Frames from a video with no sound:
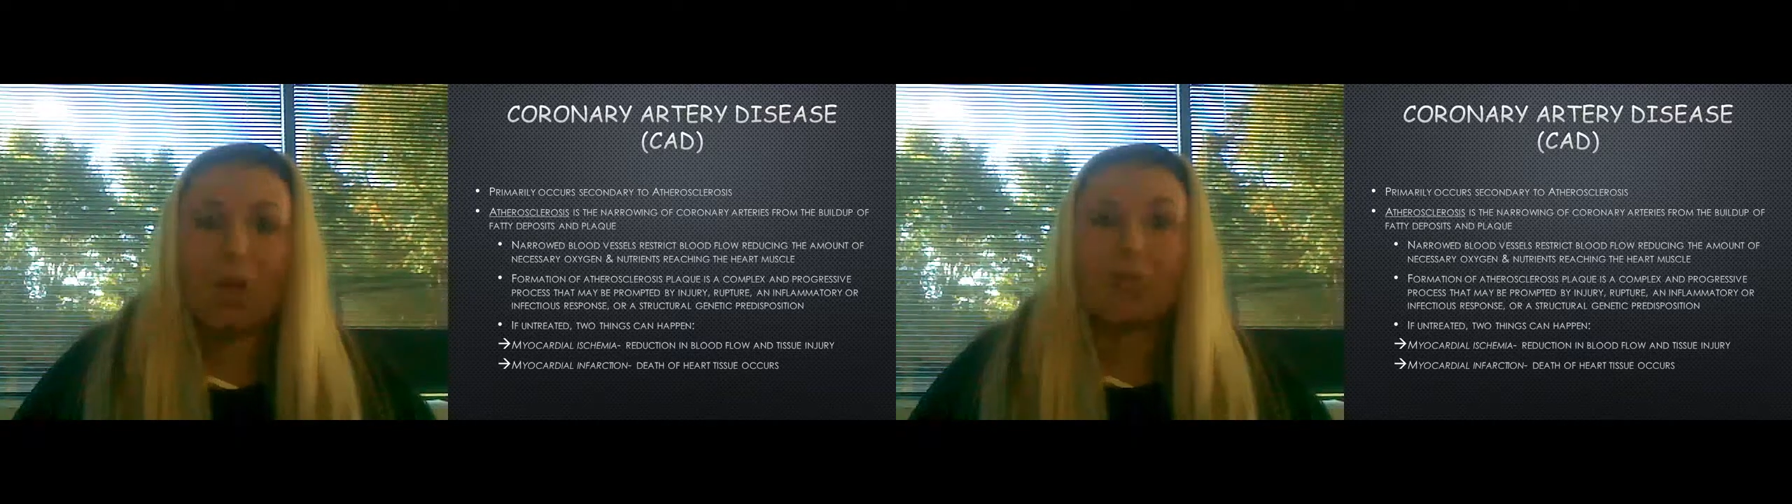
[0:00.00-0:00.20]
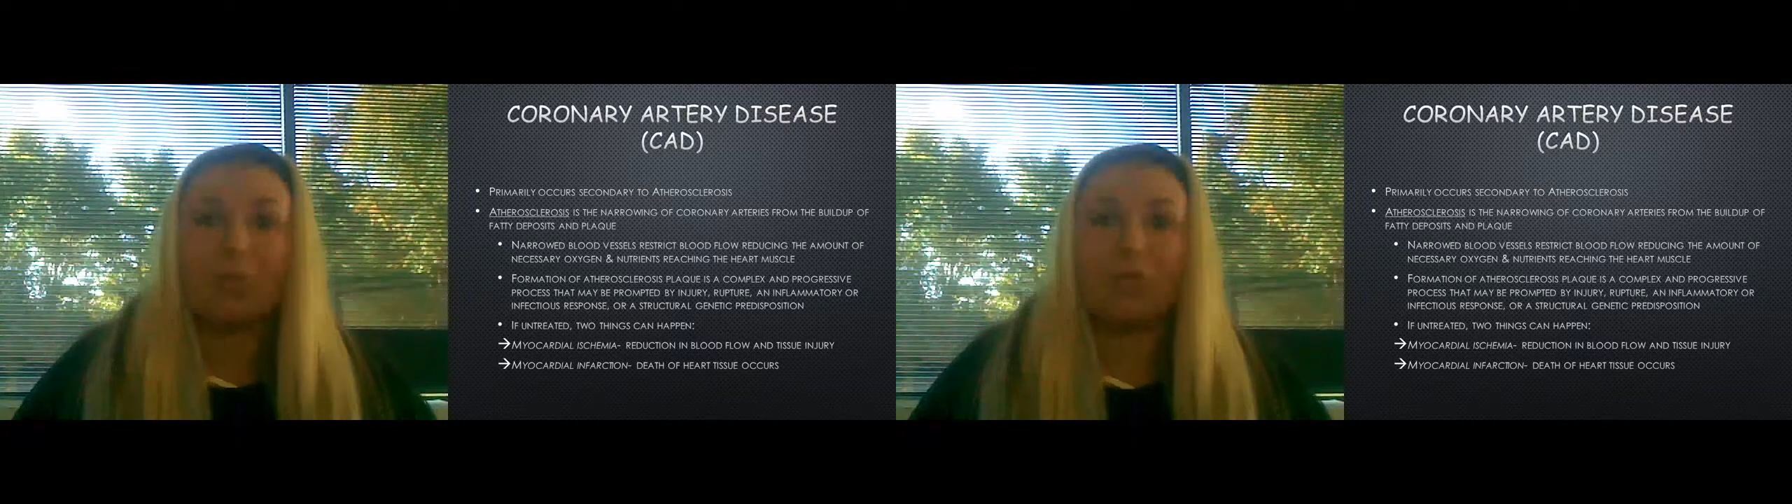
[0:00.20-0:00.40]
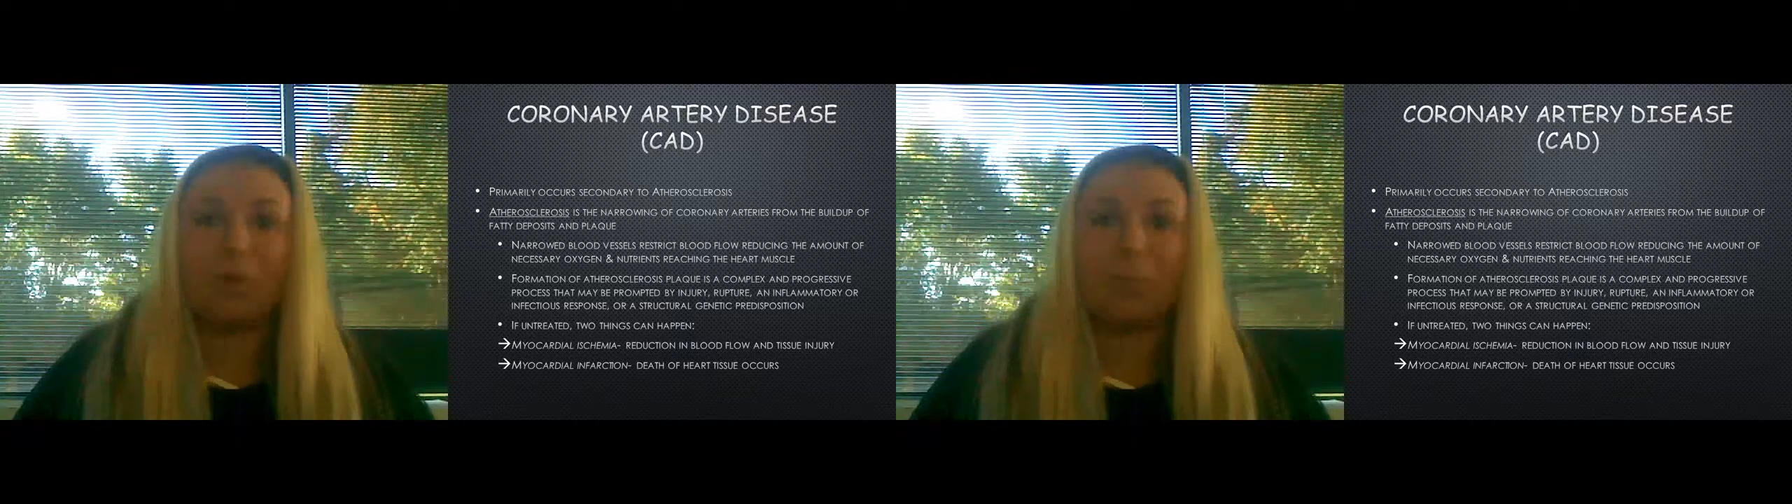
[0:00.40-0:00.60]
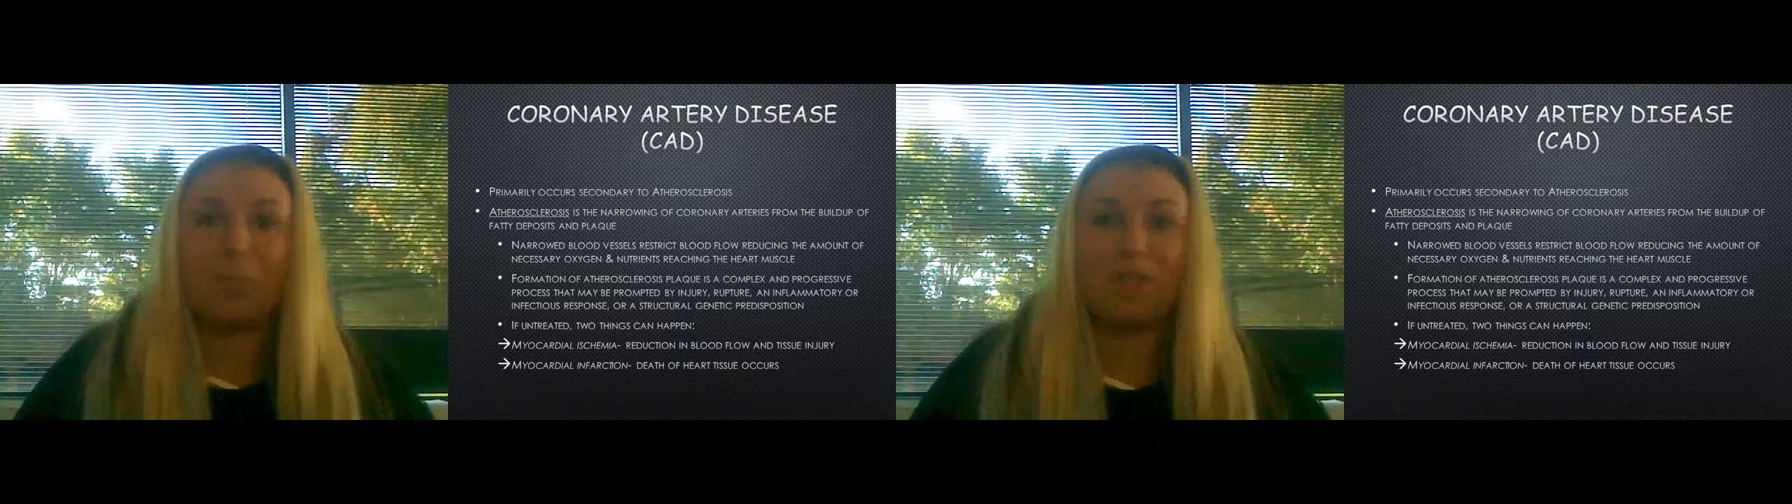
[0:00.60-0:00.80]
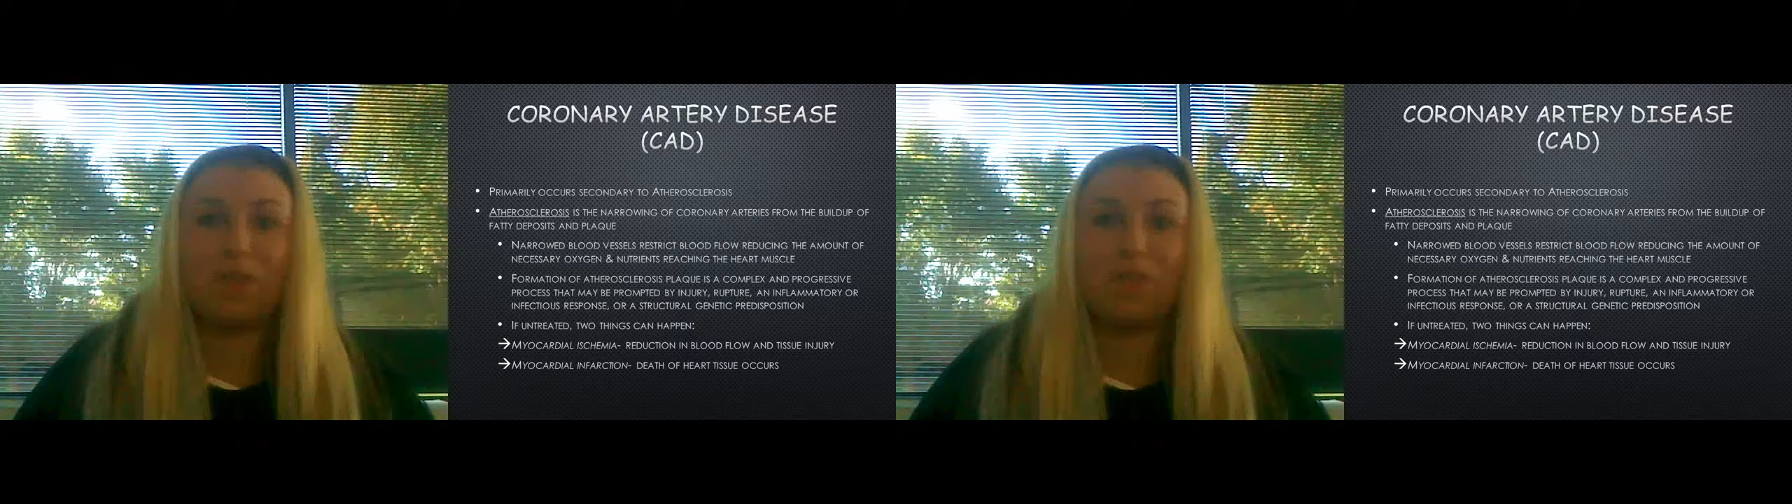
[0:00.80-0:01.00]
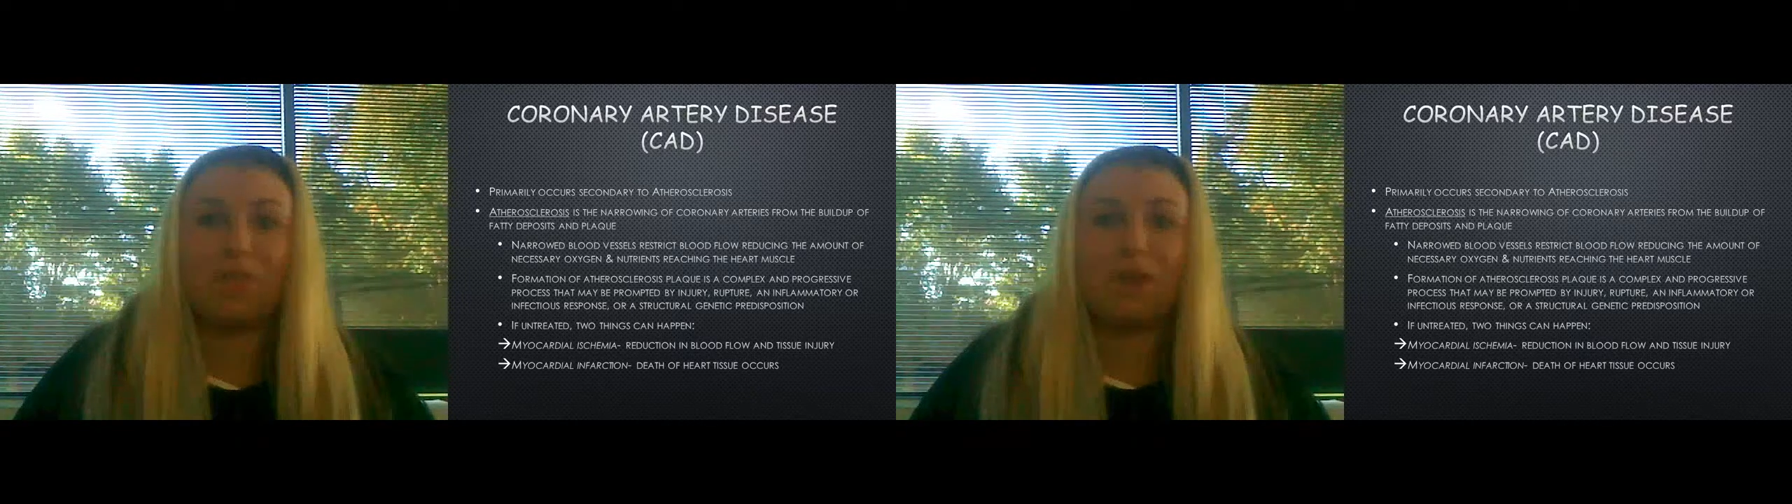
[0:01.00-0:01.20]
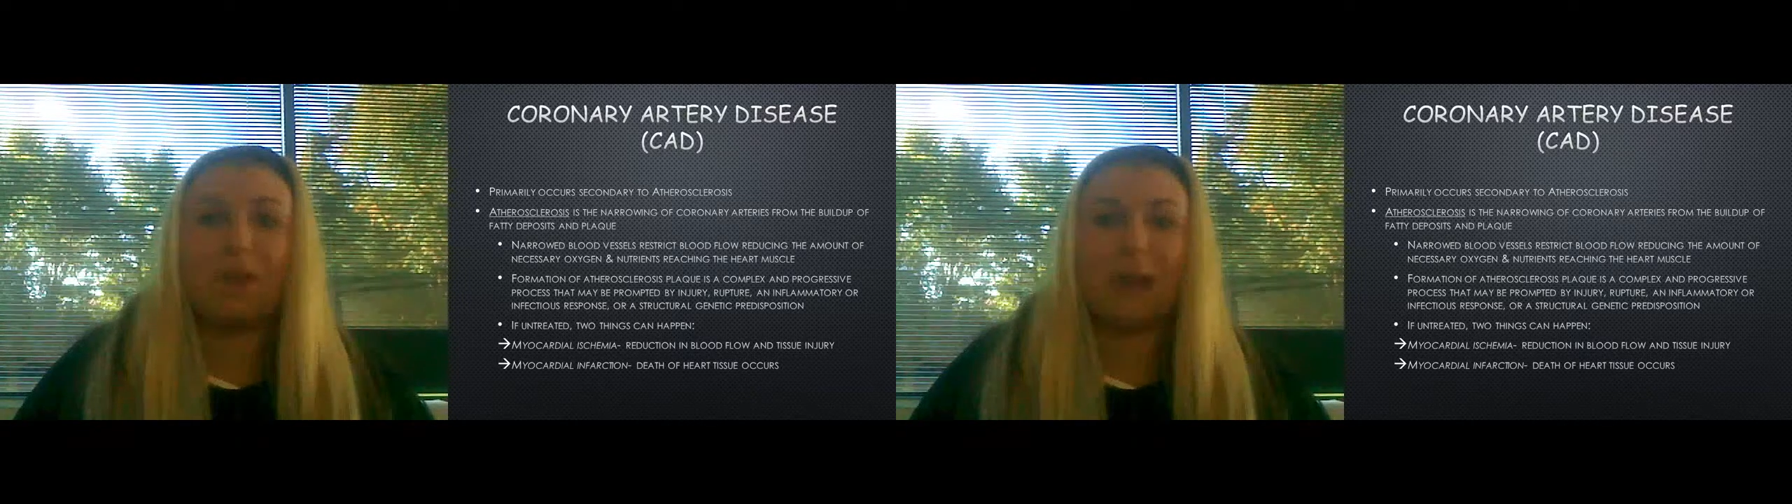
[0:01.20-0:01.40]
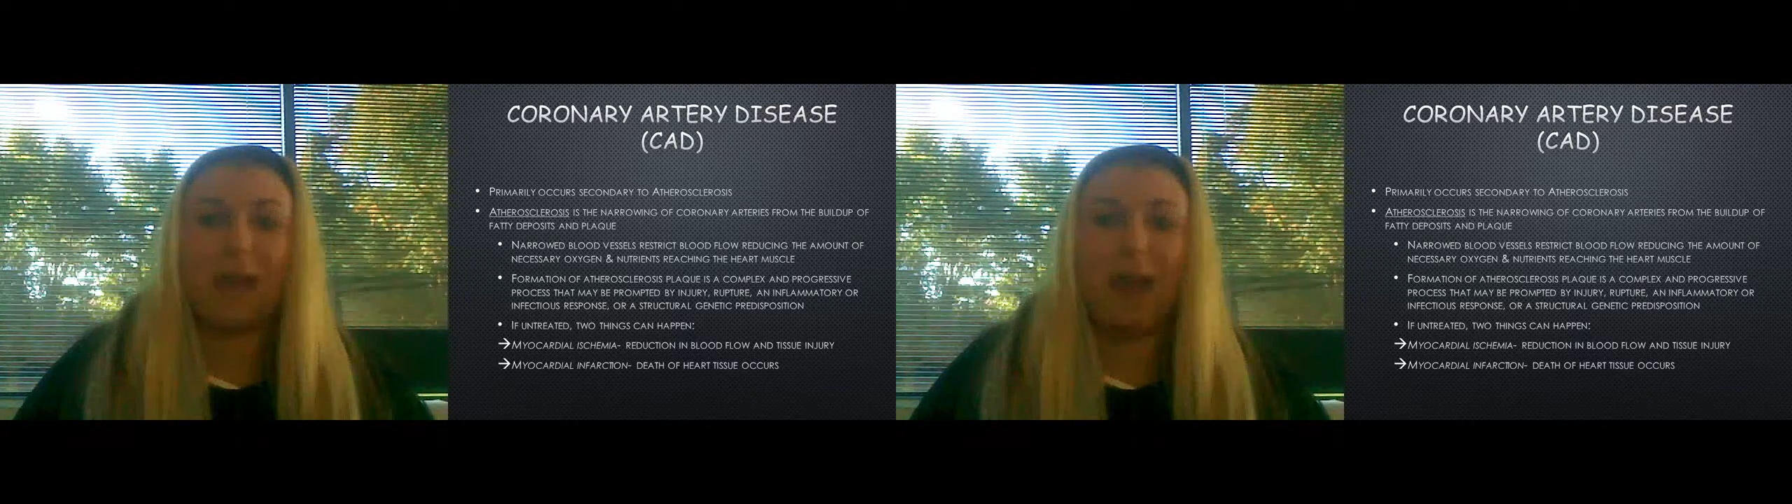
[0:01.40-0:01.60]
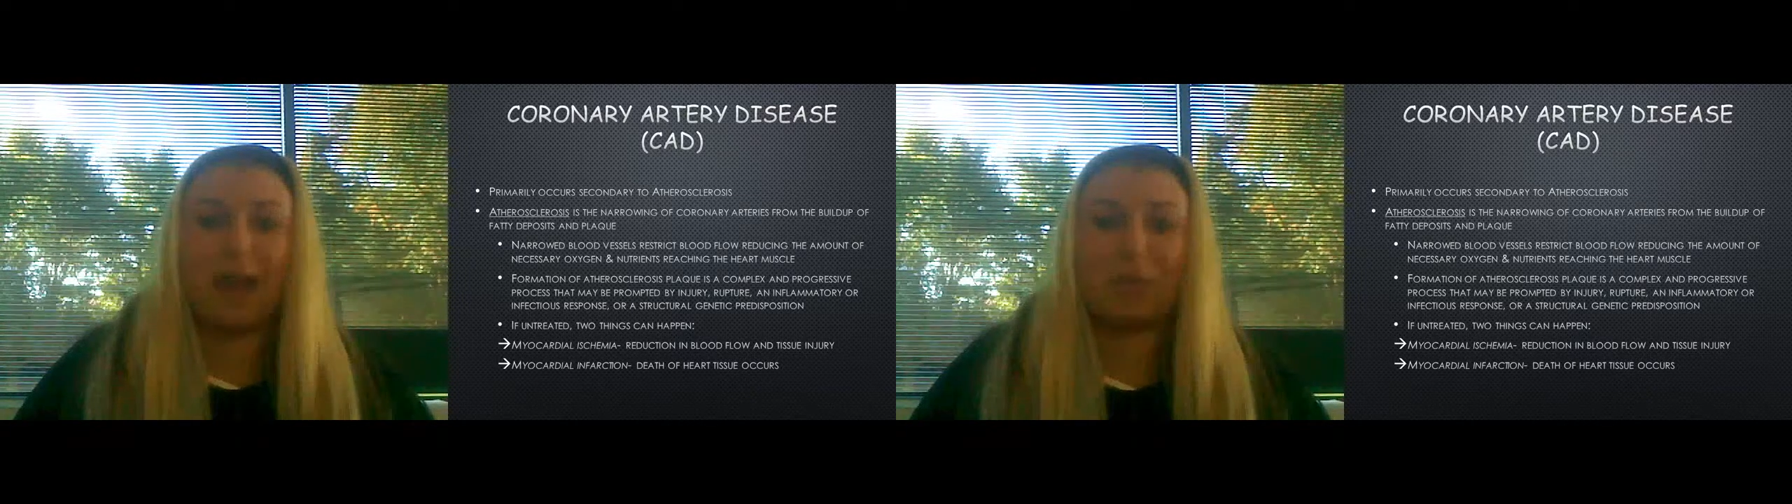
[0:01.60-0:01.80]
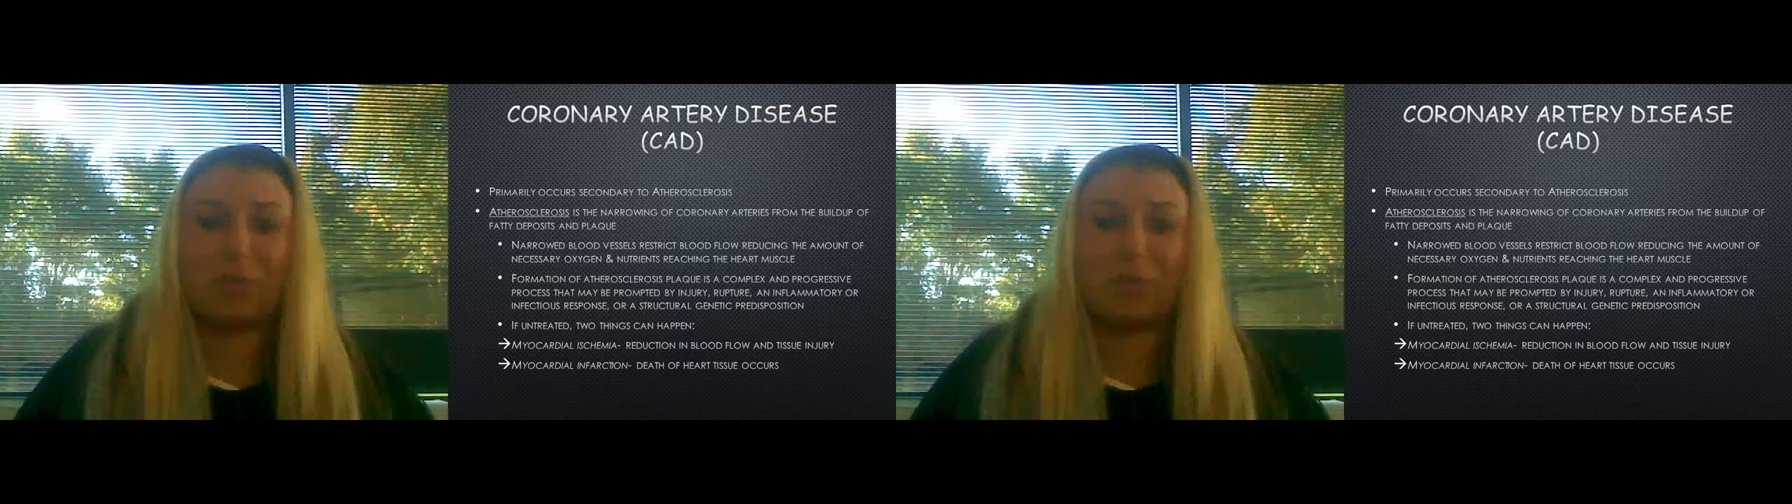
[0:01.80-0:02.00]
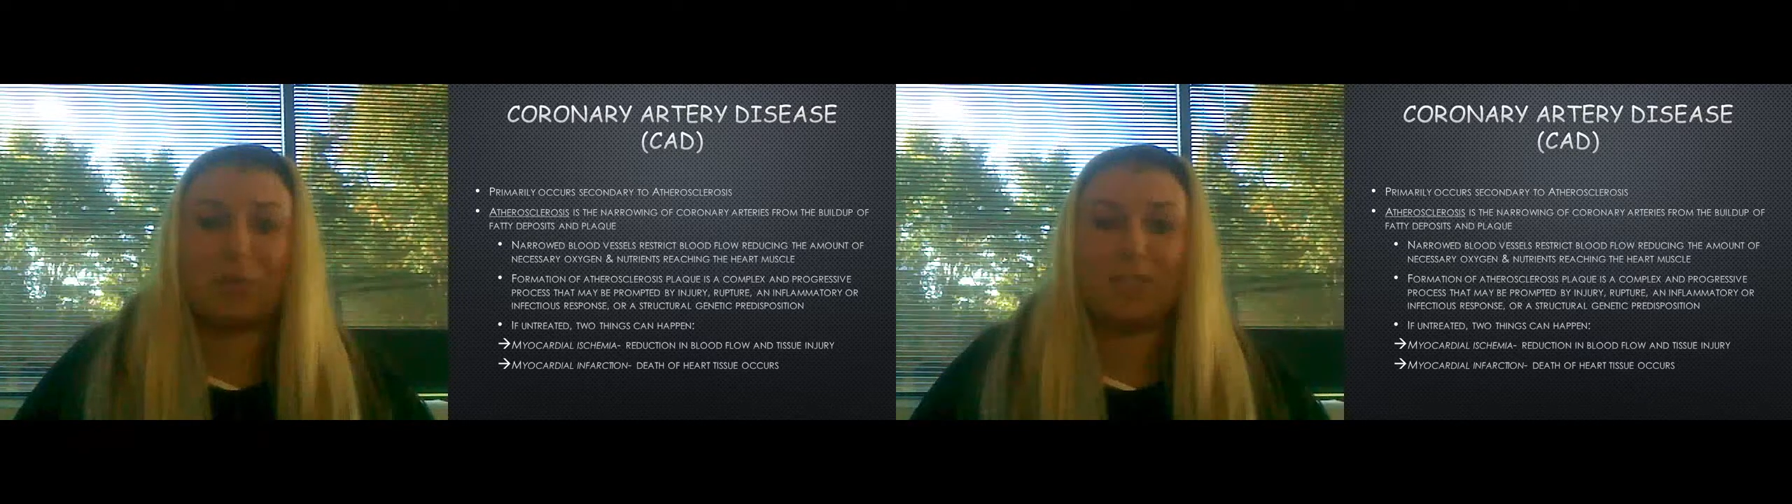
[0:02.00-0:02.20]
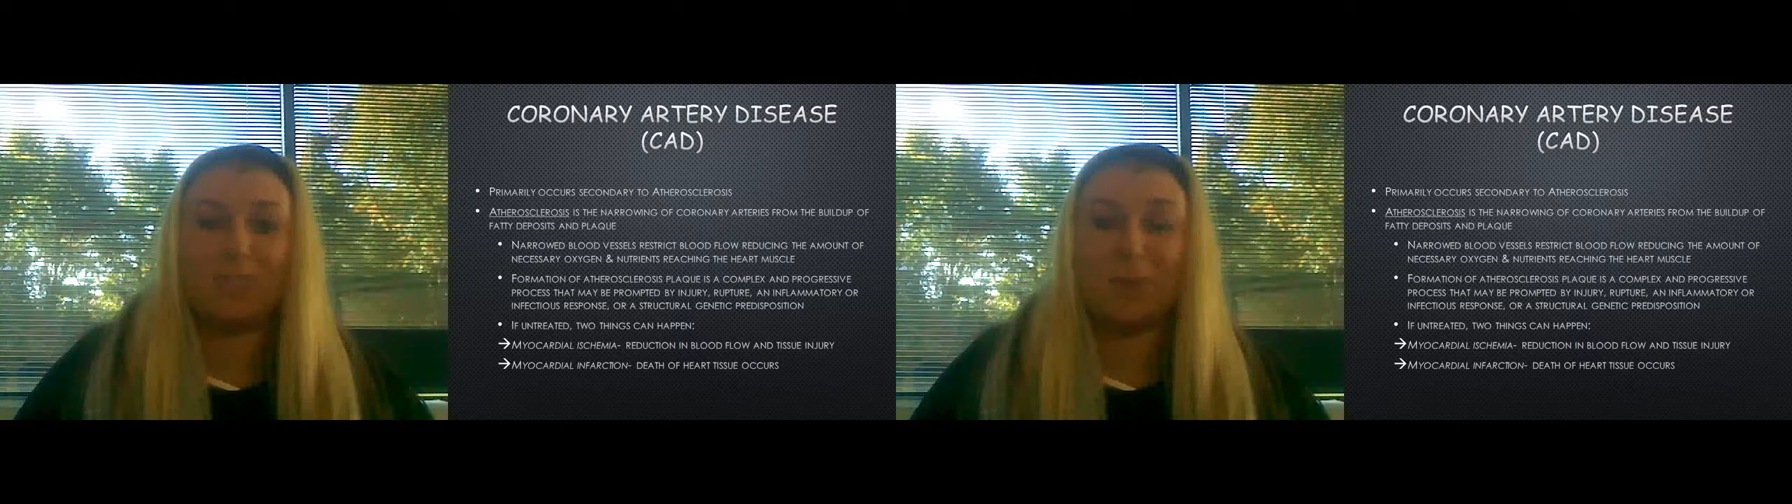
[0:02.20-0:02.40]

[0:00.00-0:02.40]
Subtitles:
The formation of atherosis